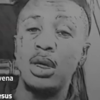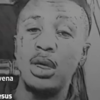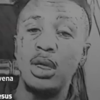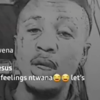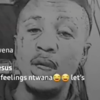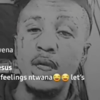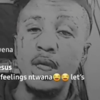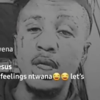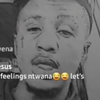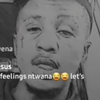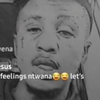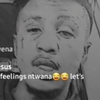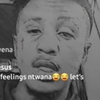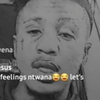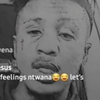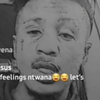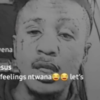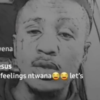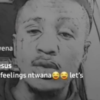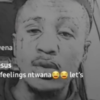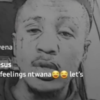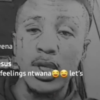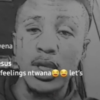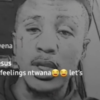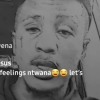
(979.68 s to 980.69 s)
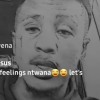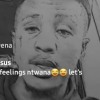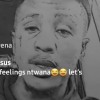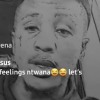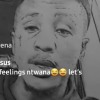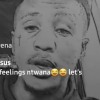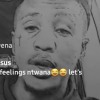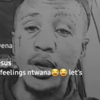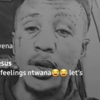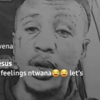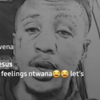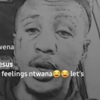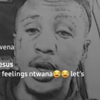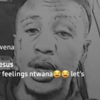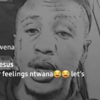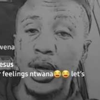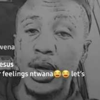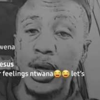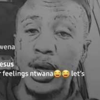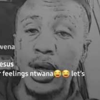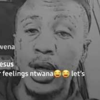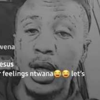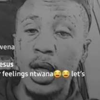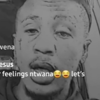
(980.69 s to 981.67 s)
You in the net worth?
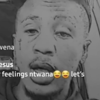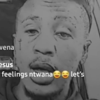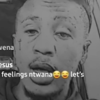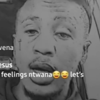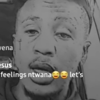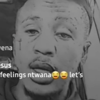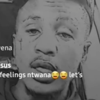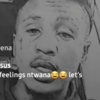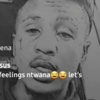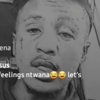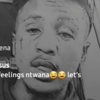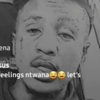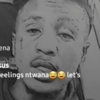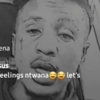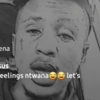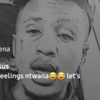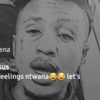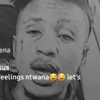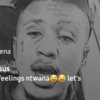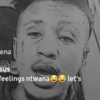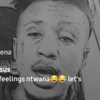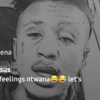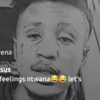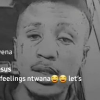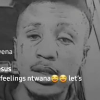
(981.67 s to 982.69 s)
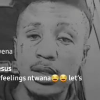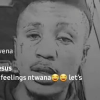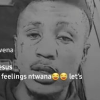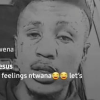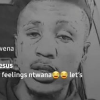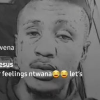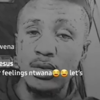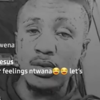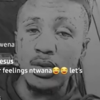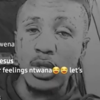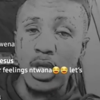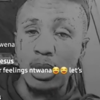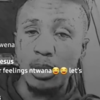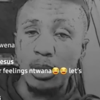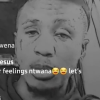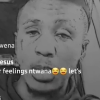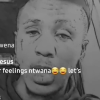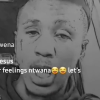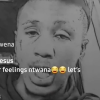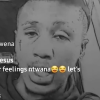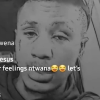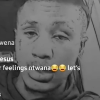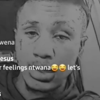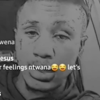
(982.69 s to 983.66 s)
Yeah, I have the net worth,
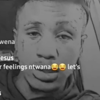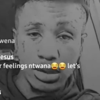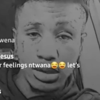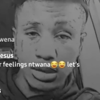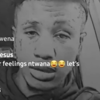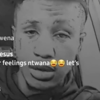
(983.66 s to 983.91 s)
but